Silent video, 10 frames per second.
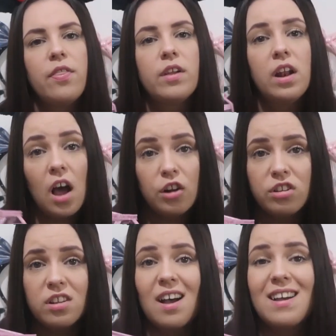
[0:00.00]
the larger
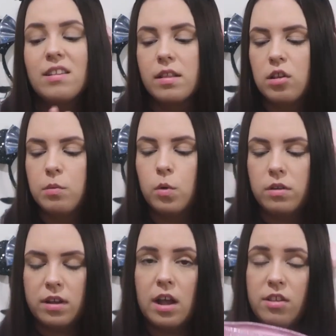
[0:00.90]
size and the smaller
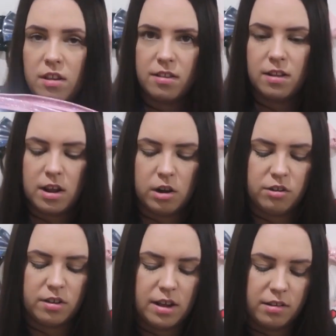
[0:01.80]
size. So this is the
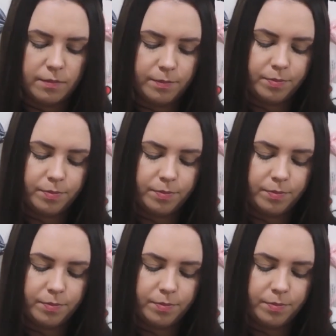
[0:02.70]
larger size.